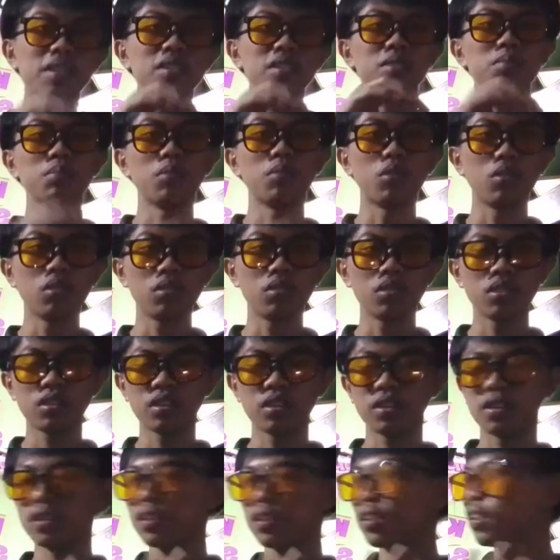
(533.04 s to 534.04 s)
a
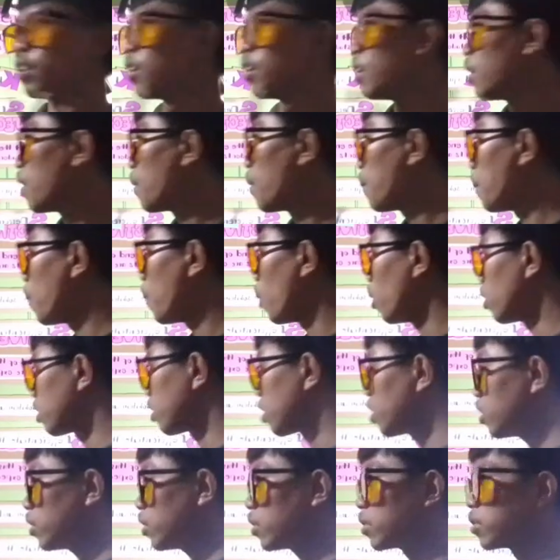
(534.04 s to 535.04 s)
smaller
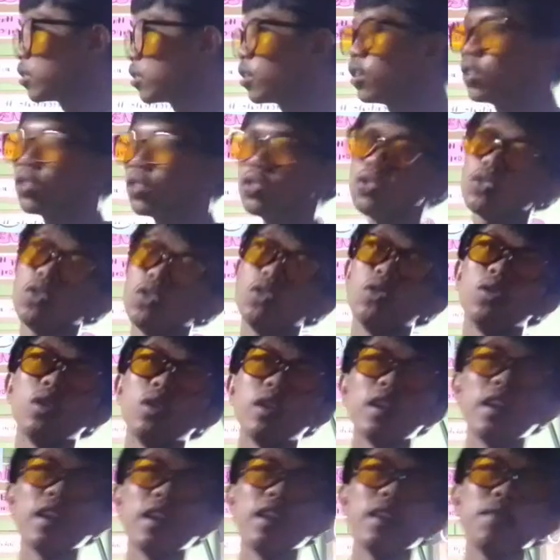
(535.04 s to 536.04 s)
molecules. So
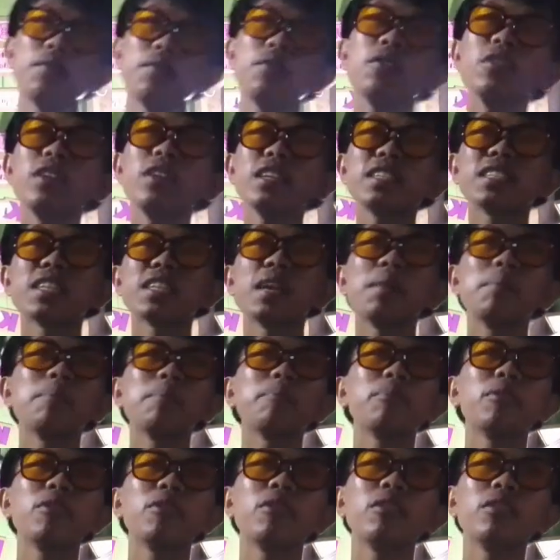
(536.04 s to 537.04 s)
for
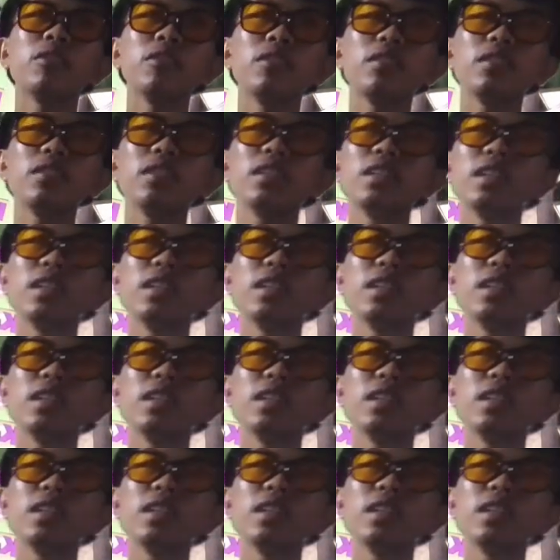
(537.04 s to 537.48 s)
example,